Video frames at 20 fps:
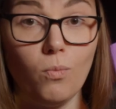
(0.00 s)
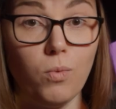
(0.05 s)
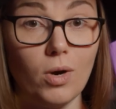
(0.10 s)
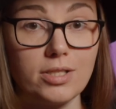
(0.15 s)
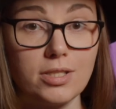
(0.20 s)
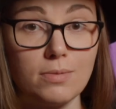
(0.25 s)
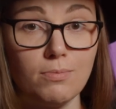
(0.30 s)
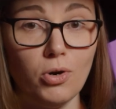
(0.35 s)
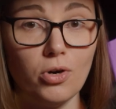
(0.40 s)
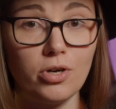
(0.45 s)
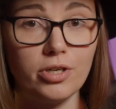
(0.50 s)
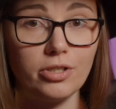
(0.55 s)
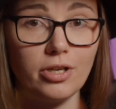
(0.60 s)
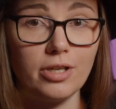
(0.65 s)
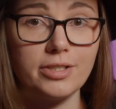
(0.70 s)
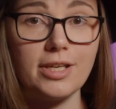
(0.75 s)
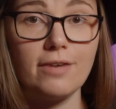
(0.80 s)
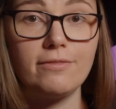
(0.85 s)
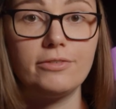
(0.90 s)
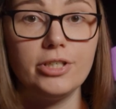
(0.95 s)
What's more,
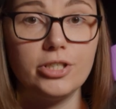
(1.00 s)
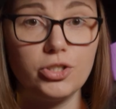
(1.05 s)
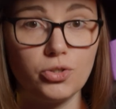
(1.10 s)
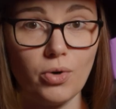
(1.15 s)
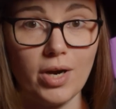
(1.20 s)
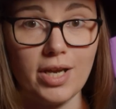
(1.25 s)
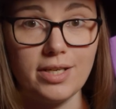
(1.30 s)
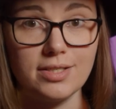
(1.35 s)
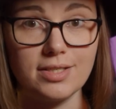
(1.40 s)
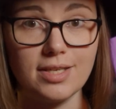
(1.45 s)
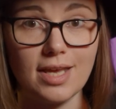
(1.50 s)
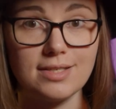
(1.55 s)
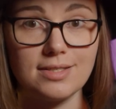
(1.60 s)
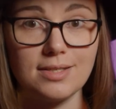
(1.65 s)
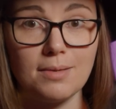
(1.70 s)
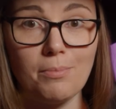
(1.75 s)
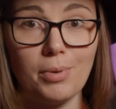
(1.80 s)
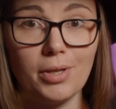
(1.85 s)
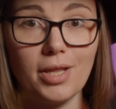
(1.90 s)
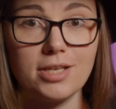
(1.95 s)
not every trade is as
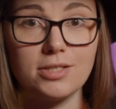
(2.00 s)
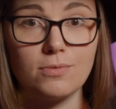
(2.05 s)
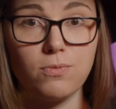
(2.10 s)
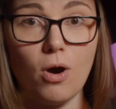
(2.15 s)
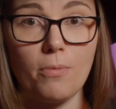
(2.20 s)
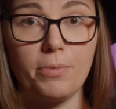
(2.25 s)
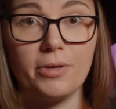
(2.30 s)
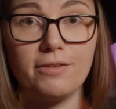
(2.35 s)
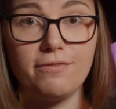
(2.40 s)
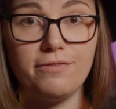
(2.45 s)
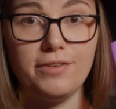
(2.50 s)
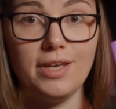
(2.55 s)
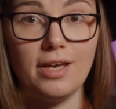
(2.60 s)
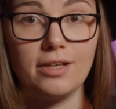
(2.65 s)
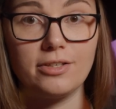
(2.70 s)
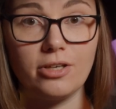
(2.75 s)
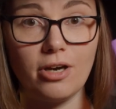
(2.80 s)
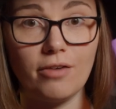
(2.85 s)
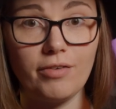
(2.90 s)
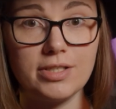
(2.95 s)
simple as swapping
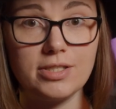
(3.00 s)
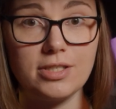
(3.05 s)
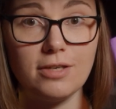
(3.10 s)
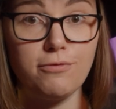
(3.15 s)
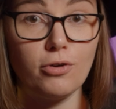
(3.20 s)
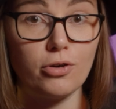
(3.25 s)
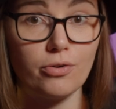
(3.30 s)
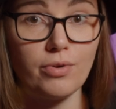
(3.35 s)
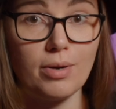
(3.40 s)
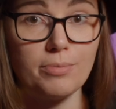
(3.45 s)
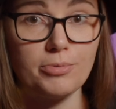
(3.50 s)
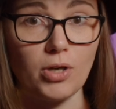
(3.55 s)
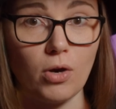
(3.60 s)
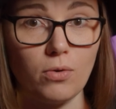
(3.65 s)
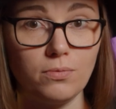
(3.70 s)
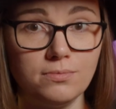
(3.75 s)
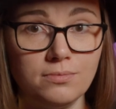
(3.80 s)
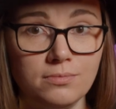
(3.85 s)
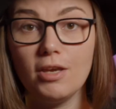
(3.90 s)
fiat currency for crypto.